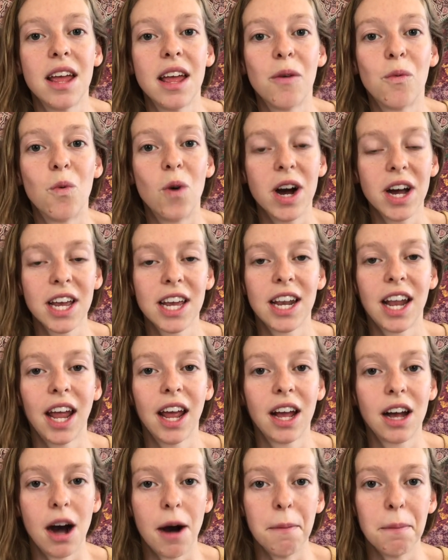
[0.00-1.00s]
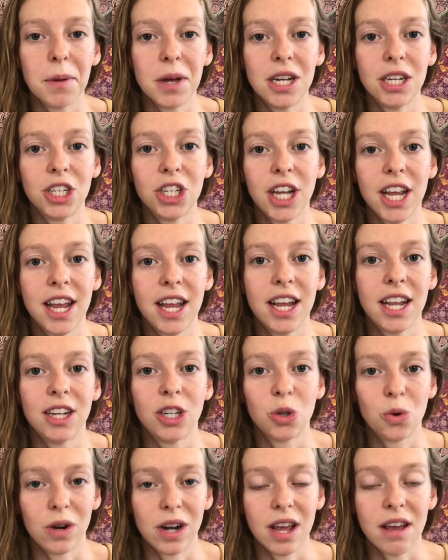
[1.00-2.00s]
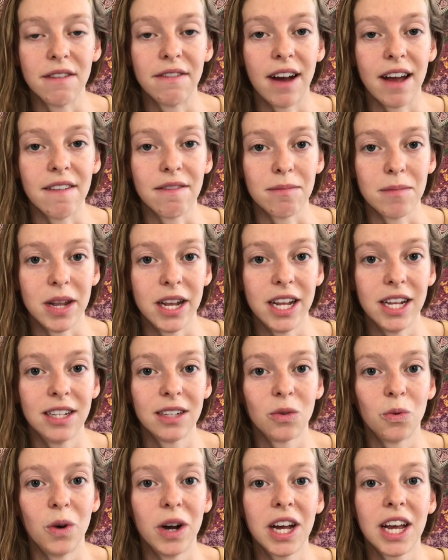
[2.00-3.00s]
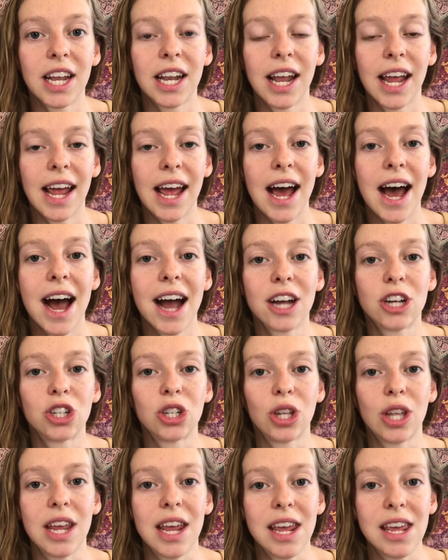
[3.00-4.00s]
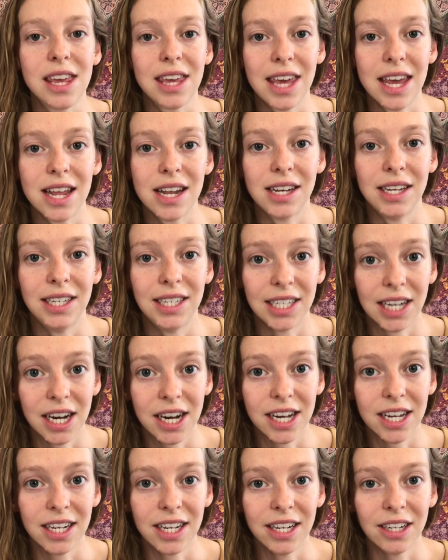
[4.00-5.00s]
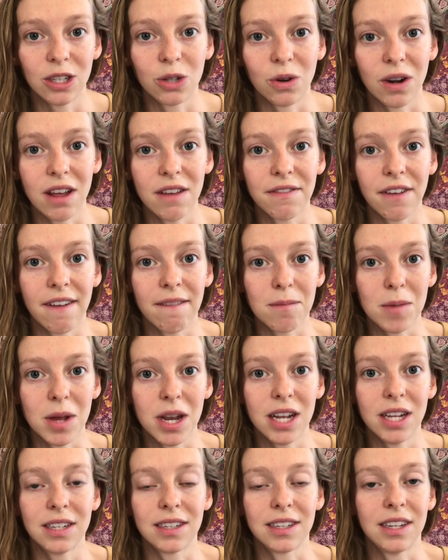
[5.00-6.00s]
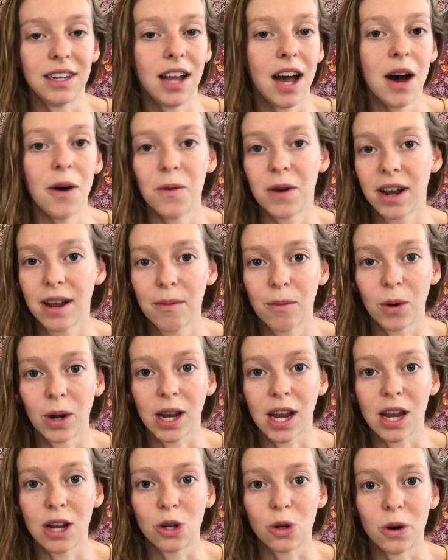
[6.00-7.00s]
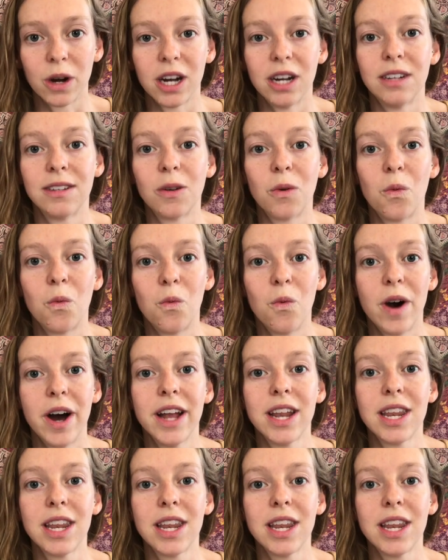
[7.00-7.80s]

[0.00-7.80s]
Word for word: what can I accomplish in 25 minutes? What can I actually get done in 25 minutes? Not what I'm working towards, what